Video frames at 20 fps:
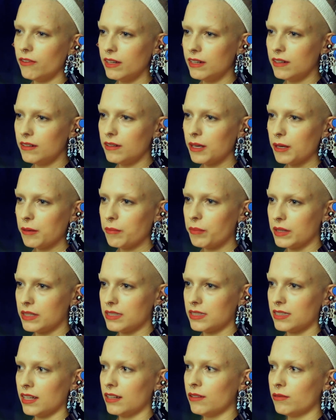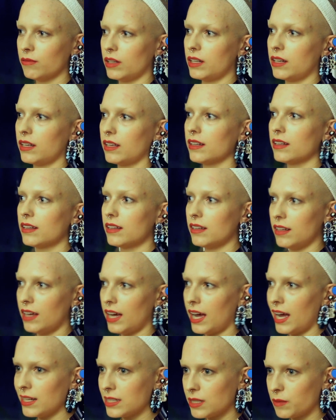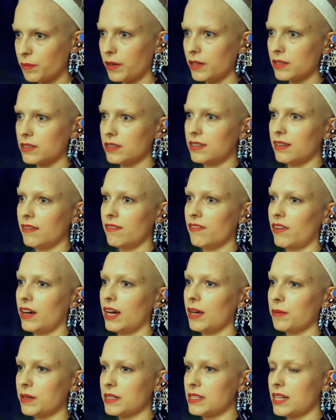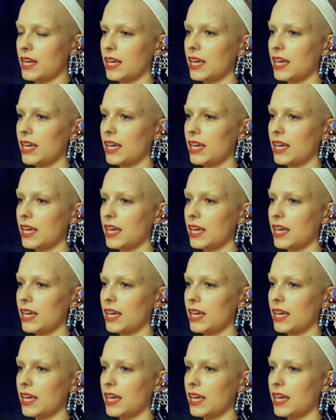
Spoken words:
in, but still with as positive vibe as I